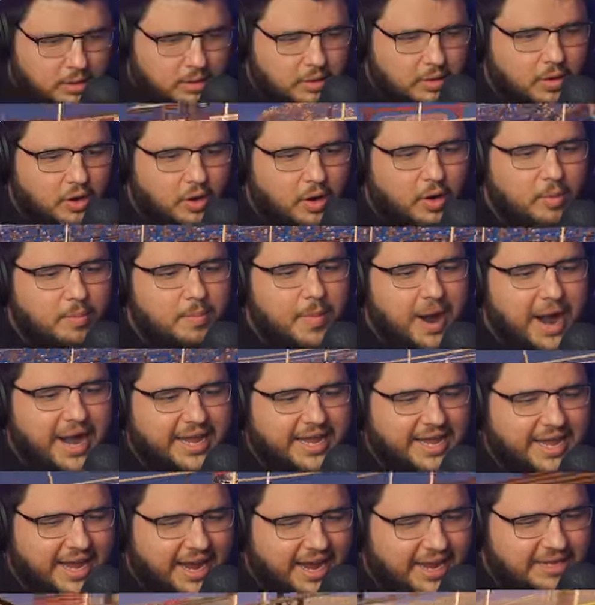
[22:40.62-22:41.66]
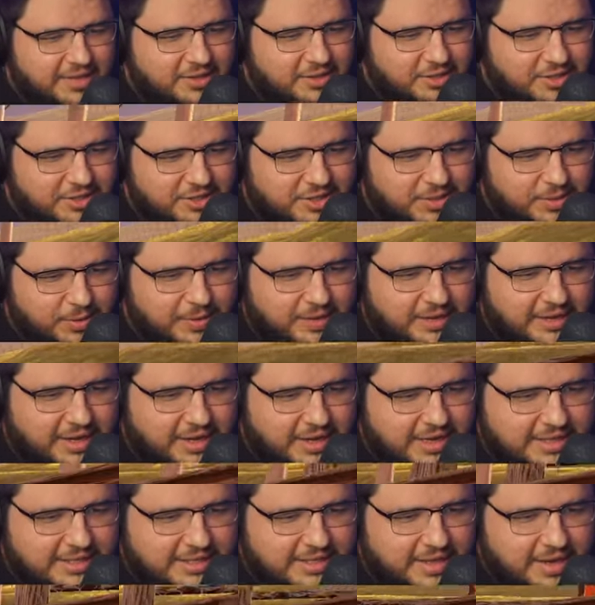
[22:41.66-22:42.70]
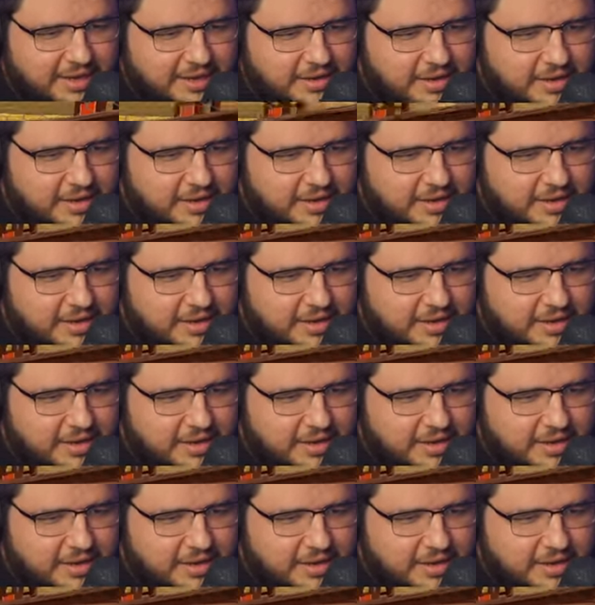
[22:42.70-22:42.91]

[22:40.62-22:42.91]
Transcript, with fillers: Oh my God, dude, you're so unlucky today.